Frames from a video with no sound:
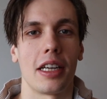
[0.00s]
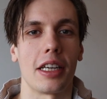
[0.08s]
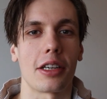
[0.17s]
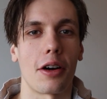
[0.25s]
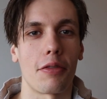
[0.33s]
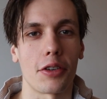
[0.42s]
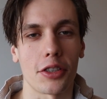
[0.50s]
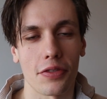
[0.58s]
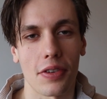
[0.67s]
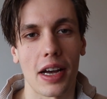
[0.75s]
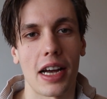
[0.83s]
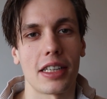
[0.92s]
He covers
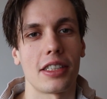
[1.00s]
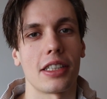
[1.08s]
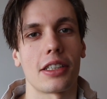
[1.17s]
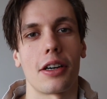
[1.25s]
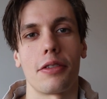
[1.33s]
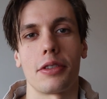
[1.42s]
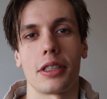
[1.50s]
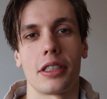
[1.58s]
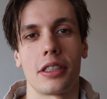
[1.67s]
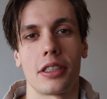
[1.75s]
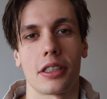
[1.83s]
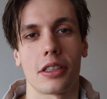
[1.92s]
fats, he
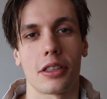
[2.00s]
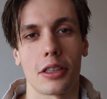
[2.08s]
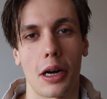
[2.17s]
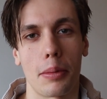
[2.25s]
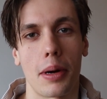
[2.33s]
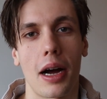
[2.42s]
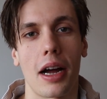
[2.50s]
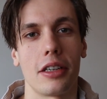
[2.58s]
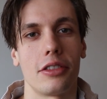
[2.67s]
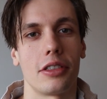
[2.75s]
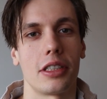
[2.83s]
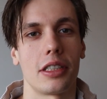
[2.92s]
covers
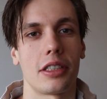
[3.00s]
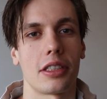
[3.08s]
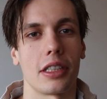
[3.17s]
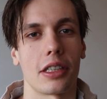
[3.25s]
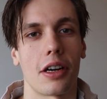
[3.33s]
carbohydrates, he